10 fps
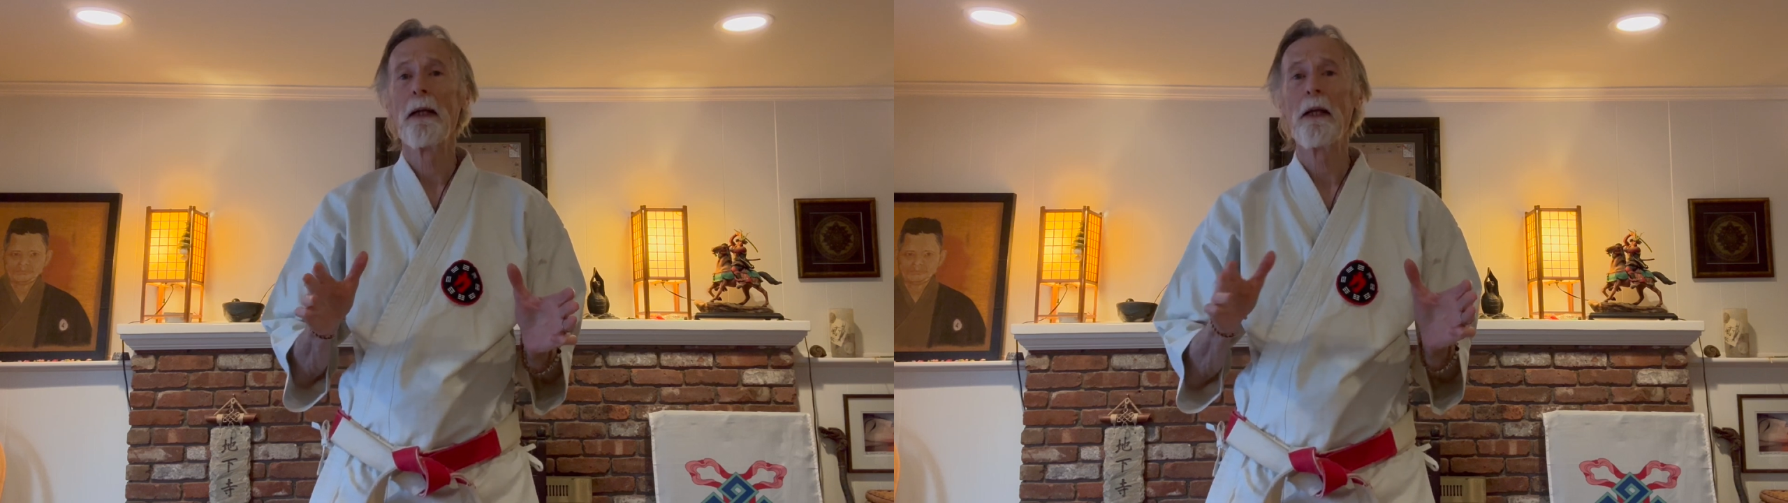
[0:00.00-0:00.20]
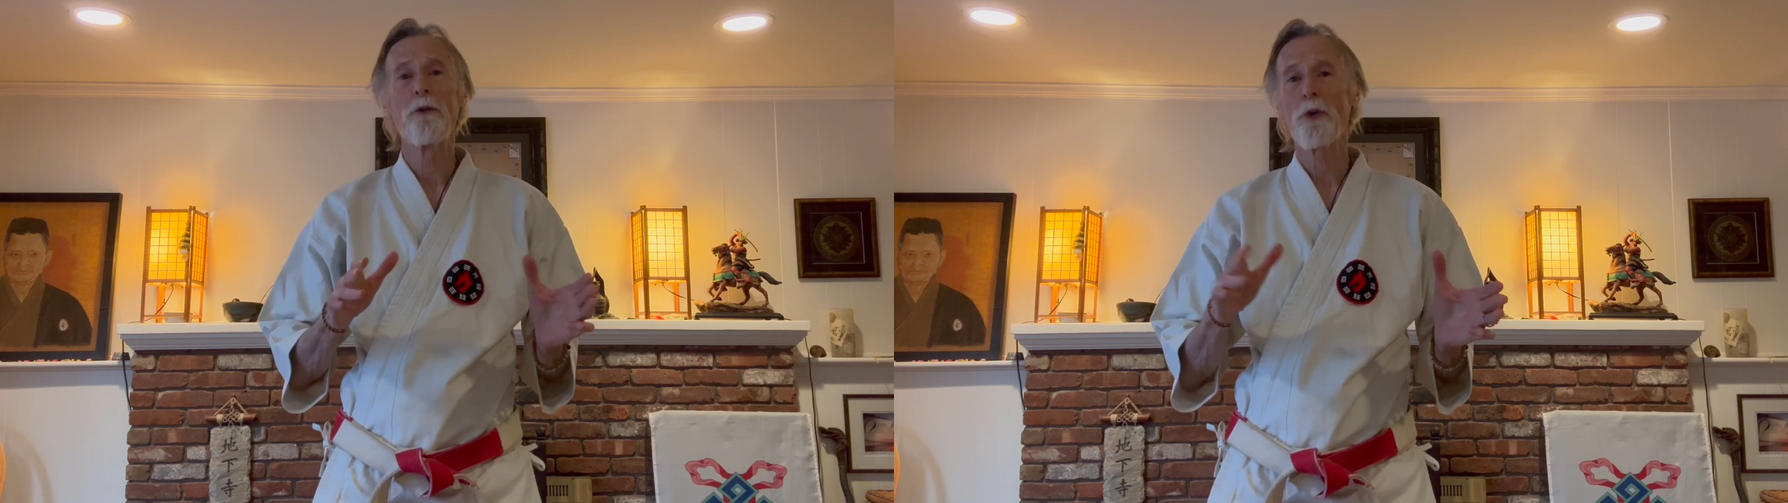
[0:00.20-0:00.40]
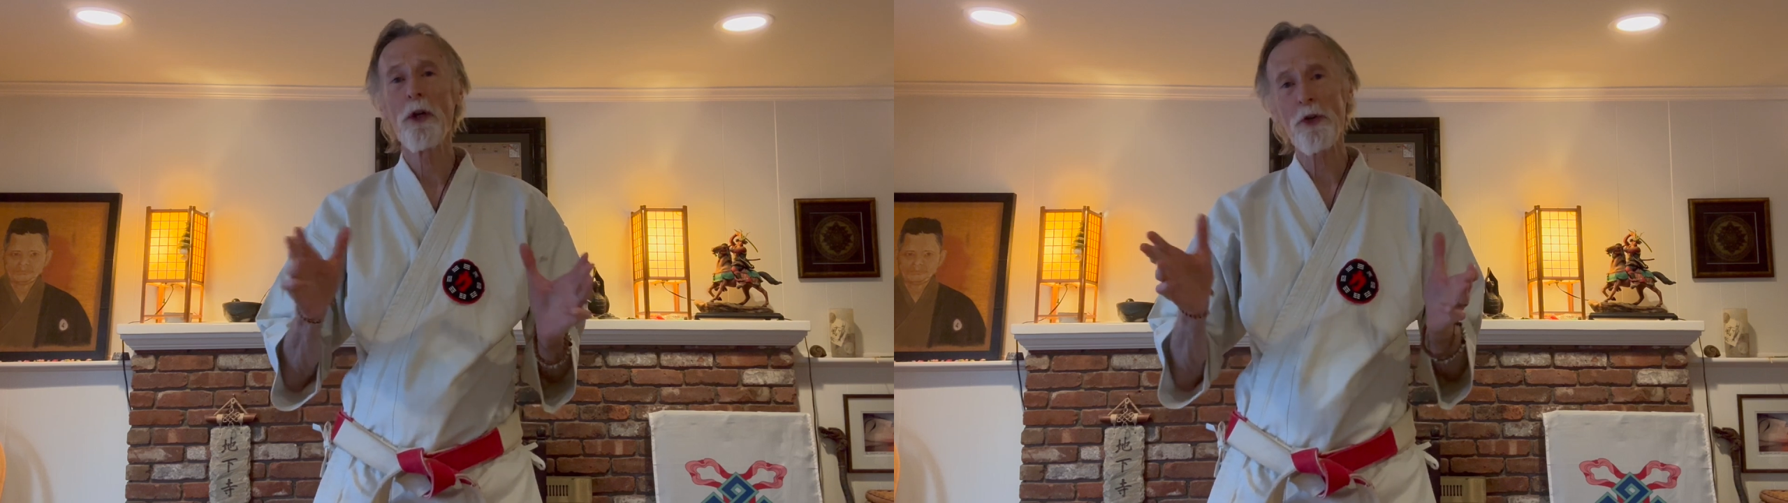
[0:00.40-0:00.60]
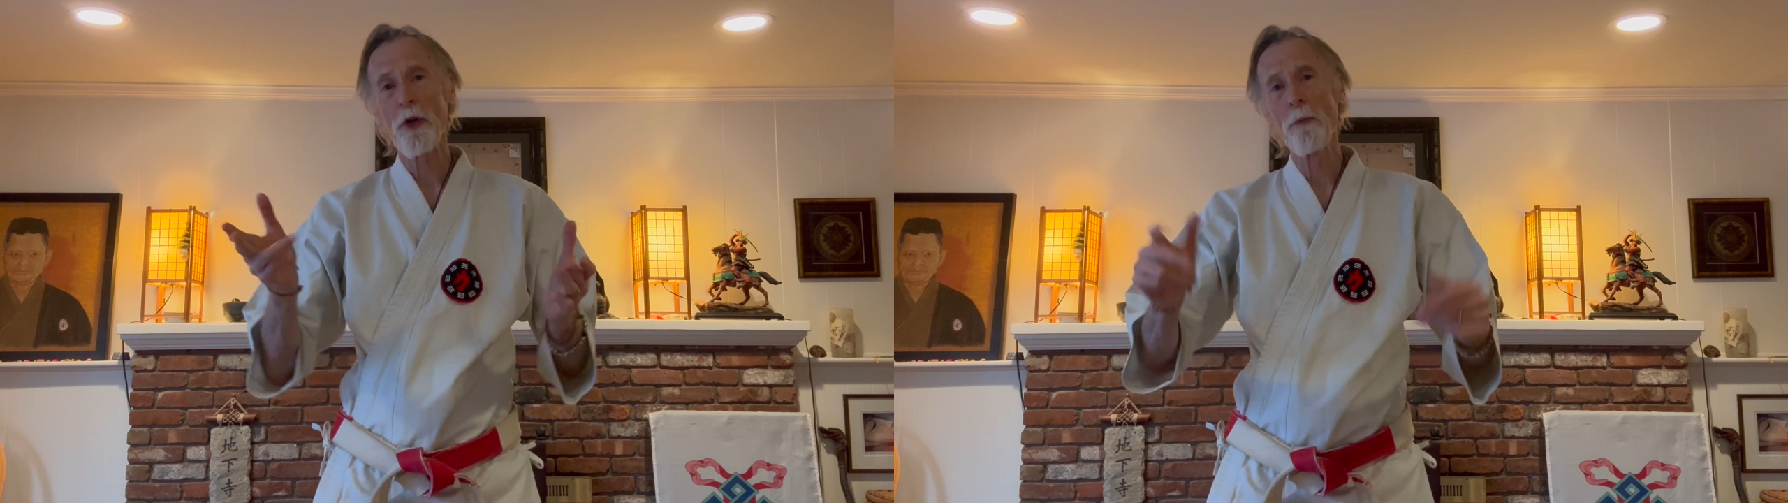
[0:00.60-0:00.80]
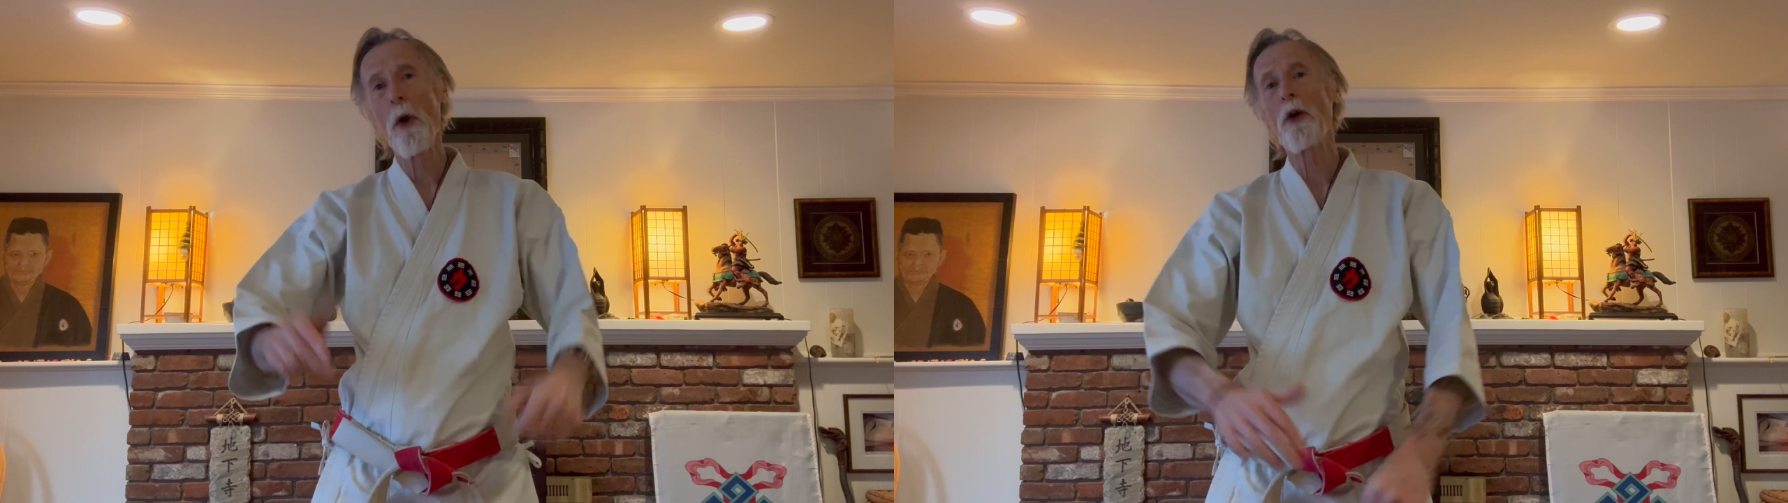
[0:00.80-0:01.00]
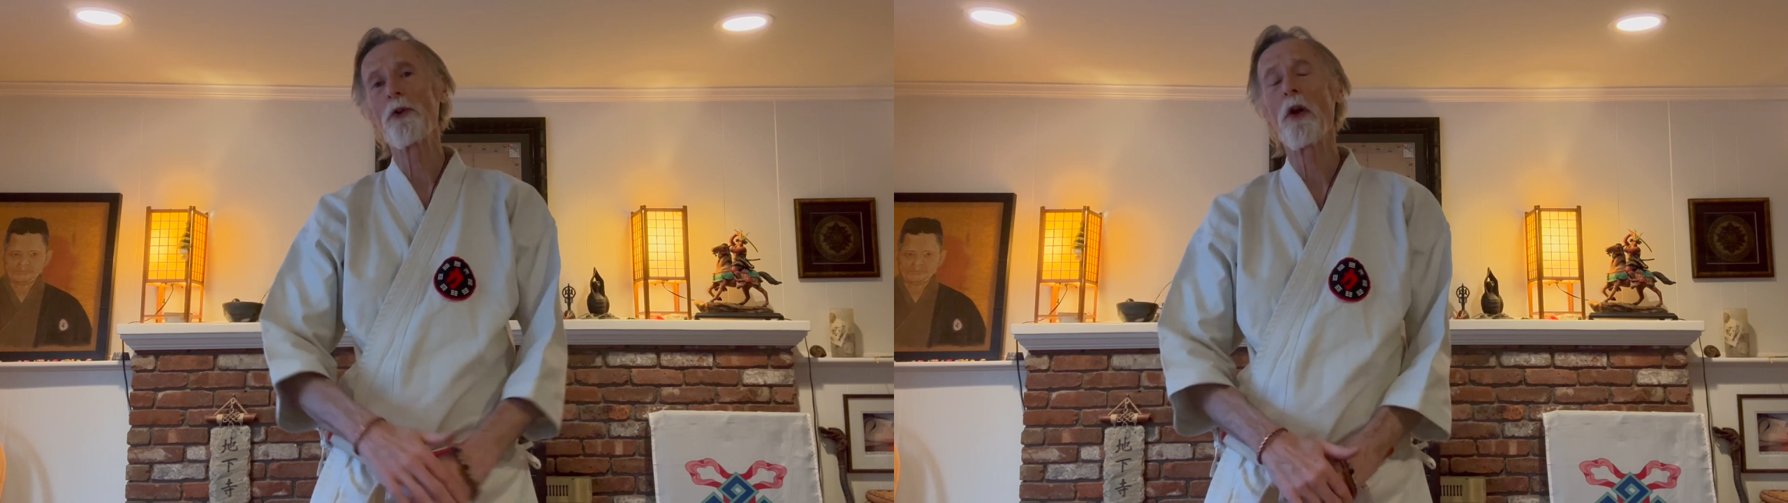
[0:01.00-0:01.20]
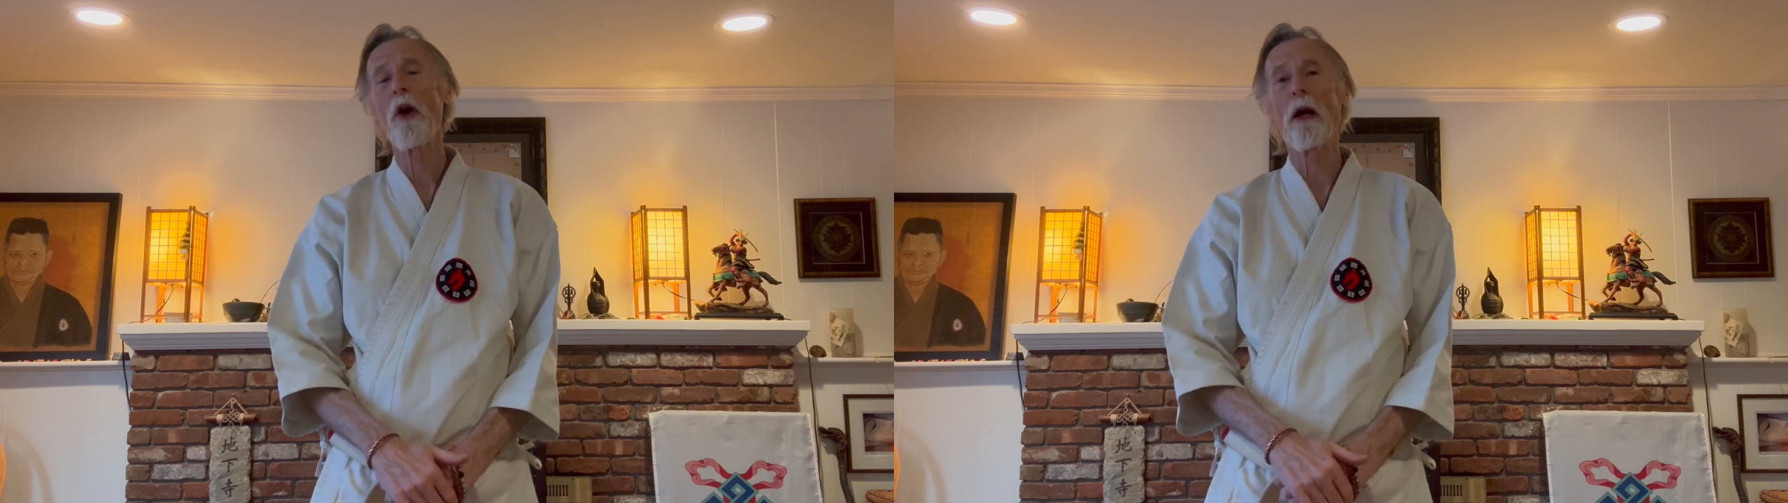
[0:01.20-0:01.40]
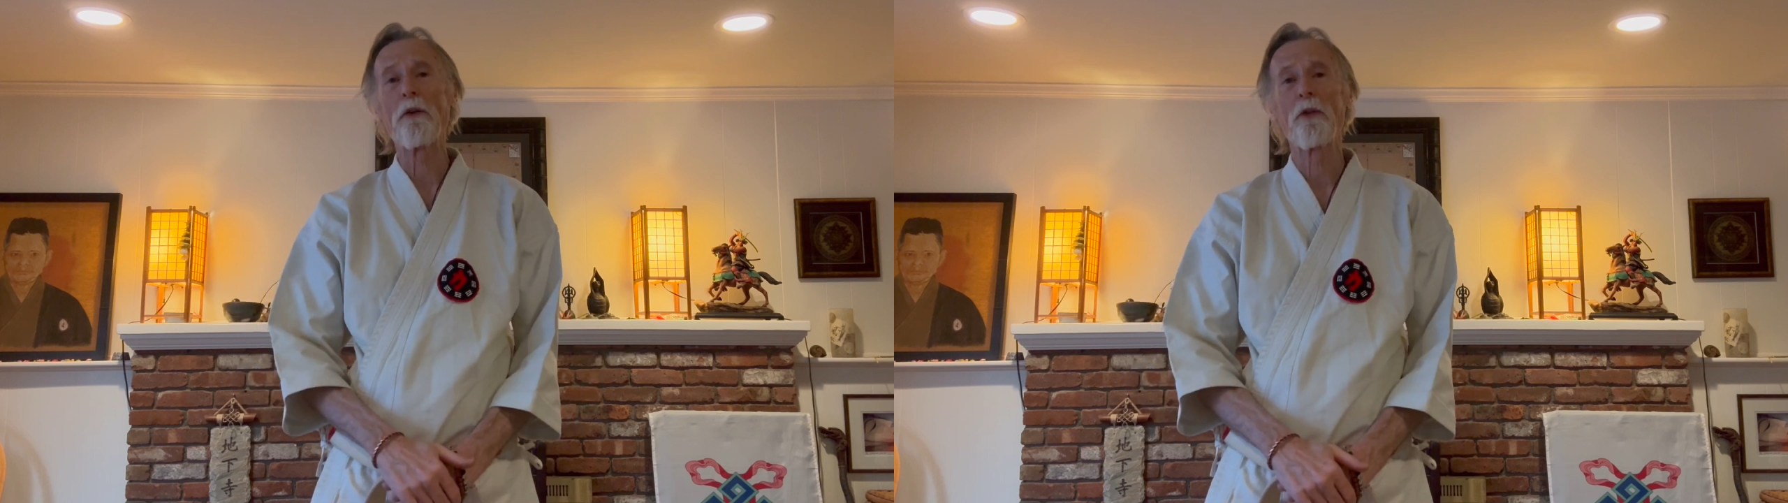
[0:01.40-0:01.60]
in traditional martial
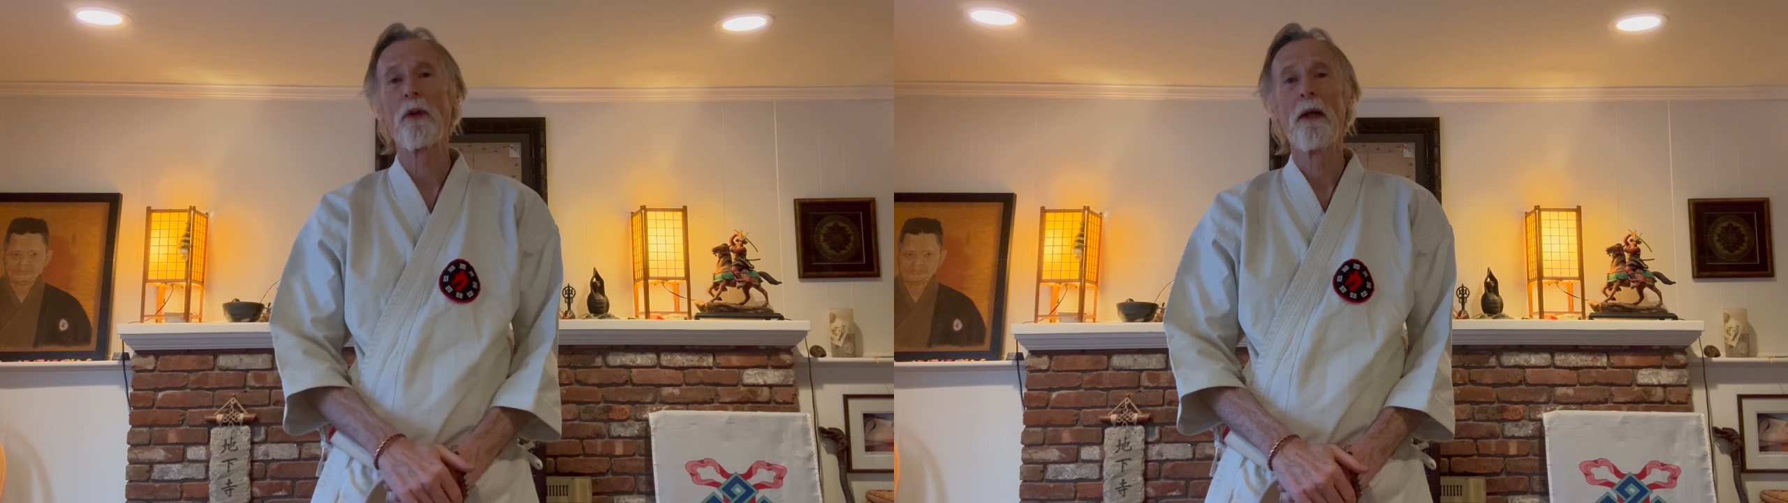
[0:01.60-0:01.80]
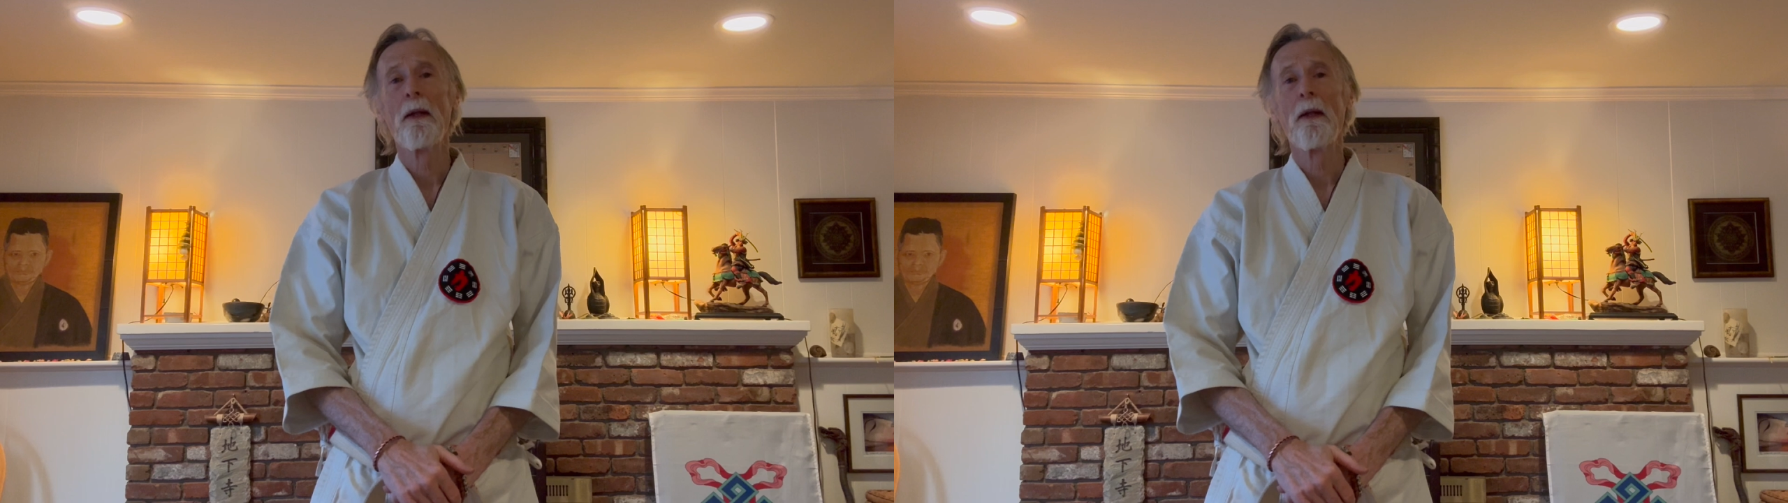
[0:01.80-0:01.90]
arts,